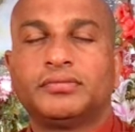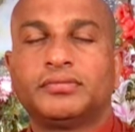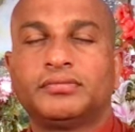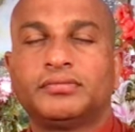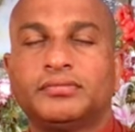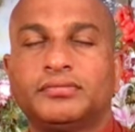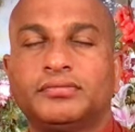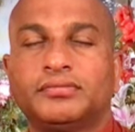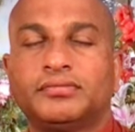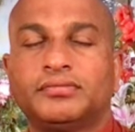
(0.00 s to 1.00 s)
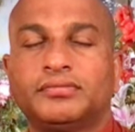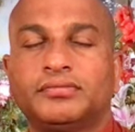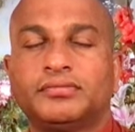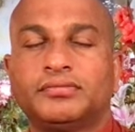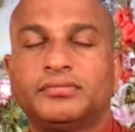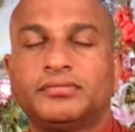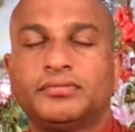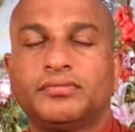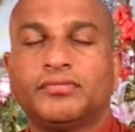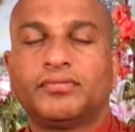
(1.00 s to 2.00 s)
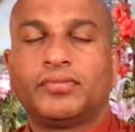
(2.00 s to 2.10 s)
(no one is talking)